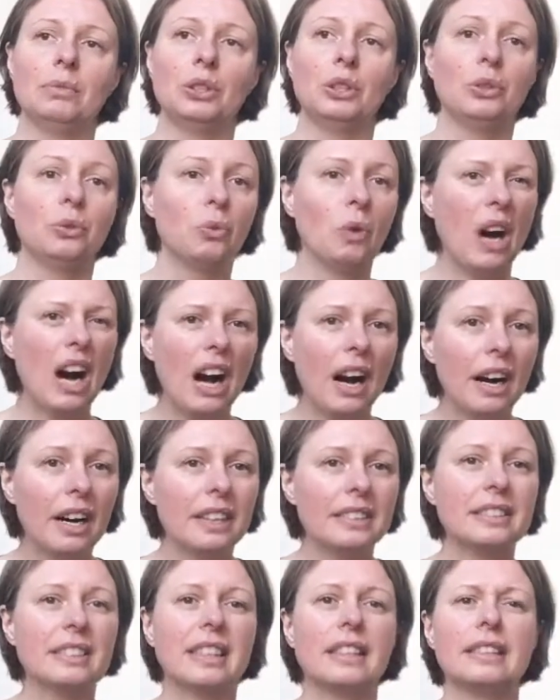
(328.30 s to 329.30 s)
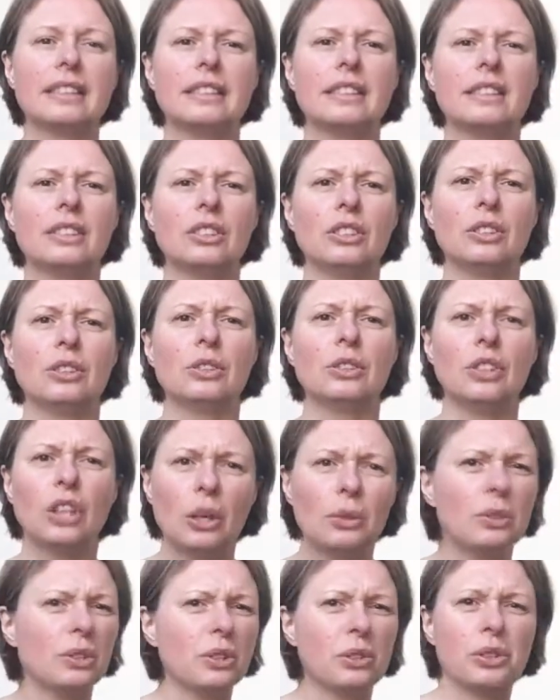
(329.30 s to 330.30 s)
you are, then you
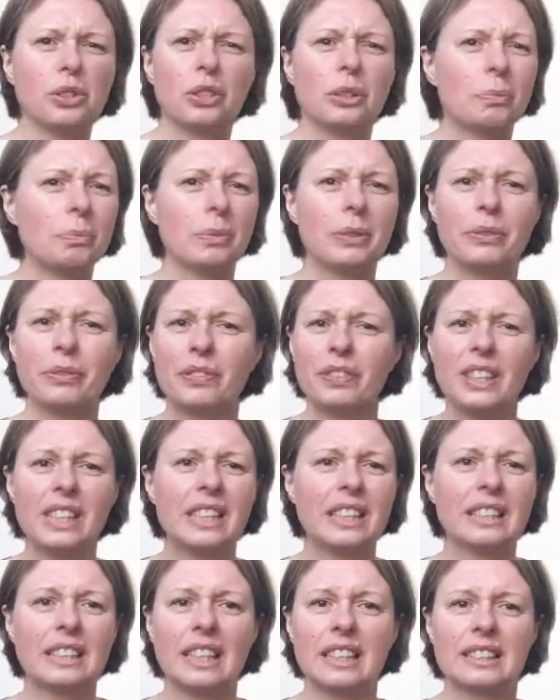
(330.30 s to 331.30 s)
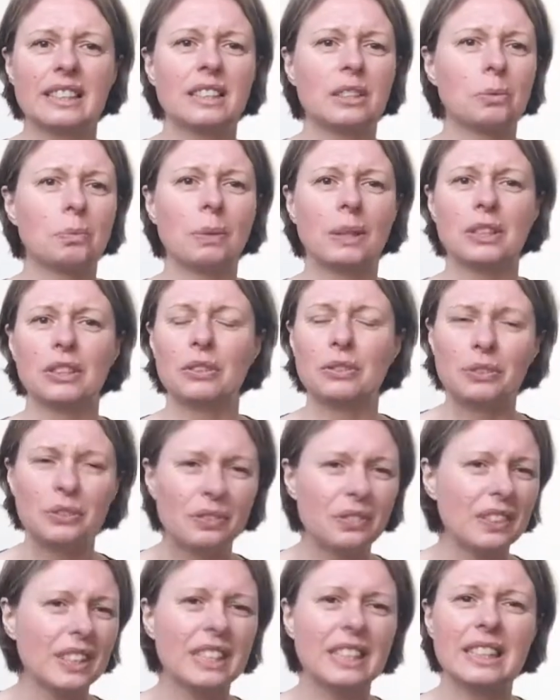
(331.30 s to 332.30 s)
know you shouldn't be feeling like this, but you're
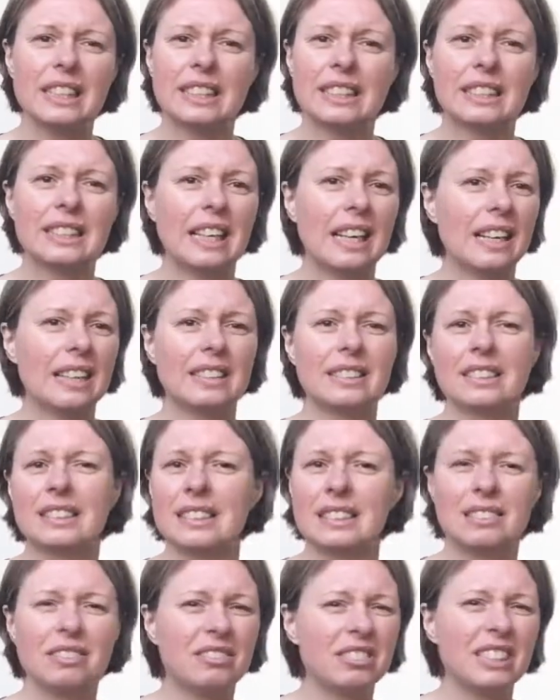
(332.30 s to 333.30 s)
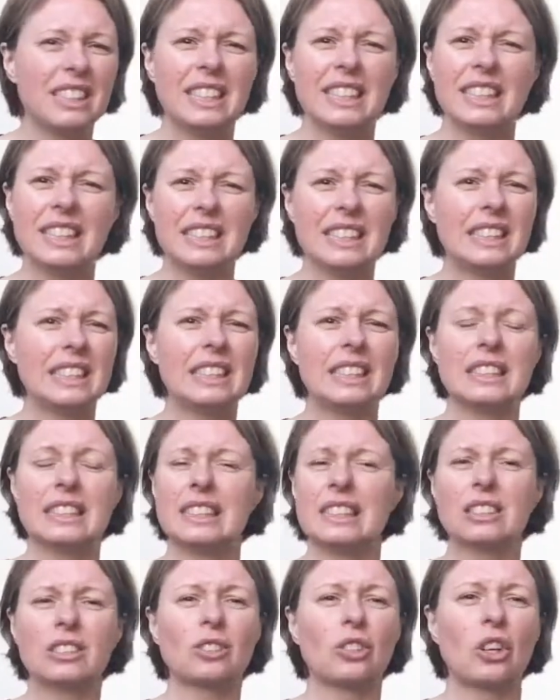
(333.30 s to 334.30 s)
feeling that really
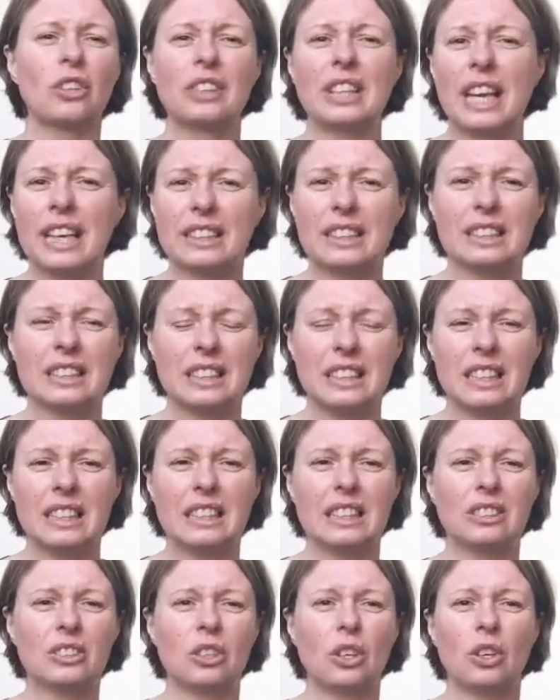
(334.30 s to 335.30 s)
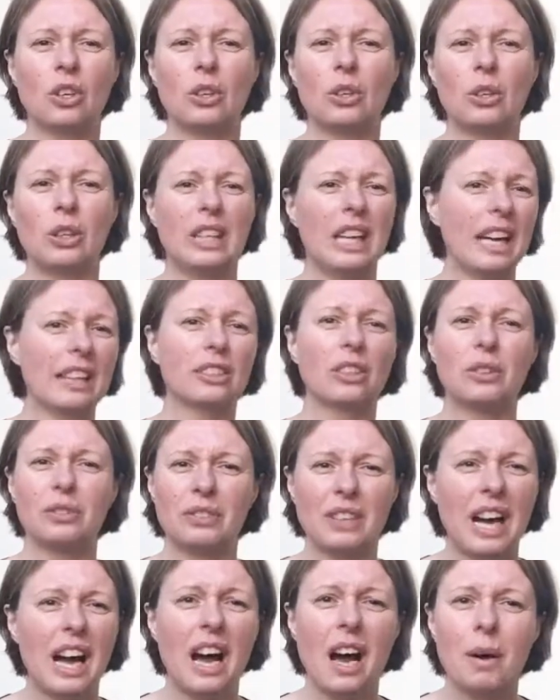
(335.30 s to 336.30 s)
disconnected, or lack of
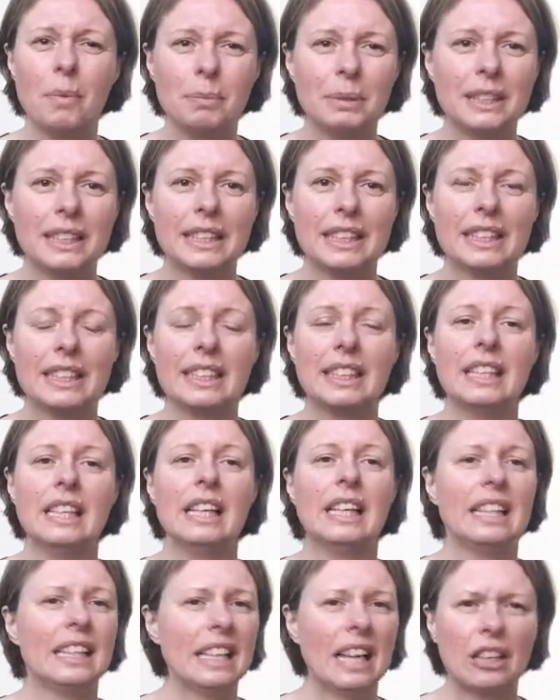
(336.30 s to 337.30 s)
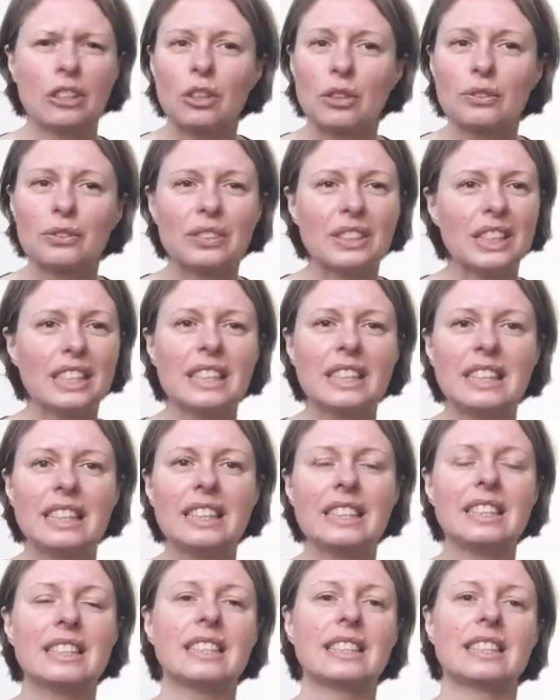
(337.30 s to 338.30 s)
harmony, lack of
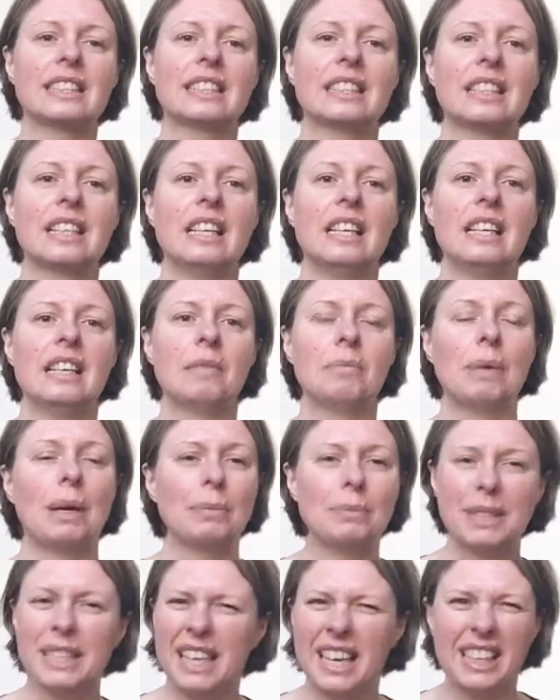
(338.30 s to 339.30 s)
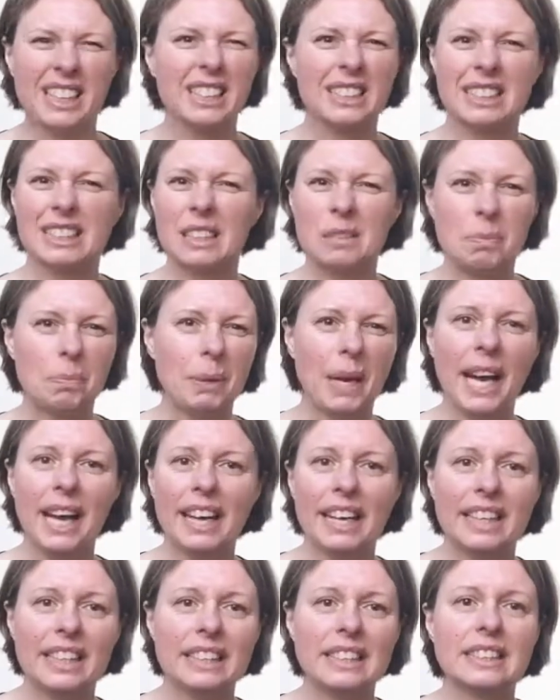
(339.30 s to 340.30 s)
ease, maybe aches and
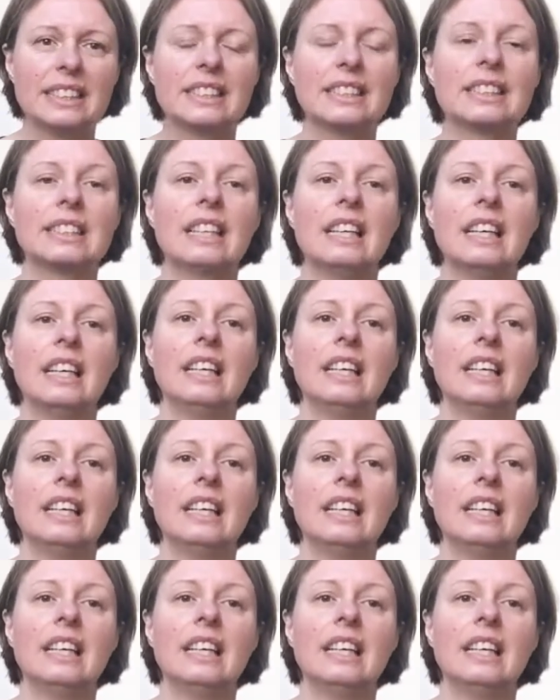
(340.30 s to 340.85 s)
pains,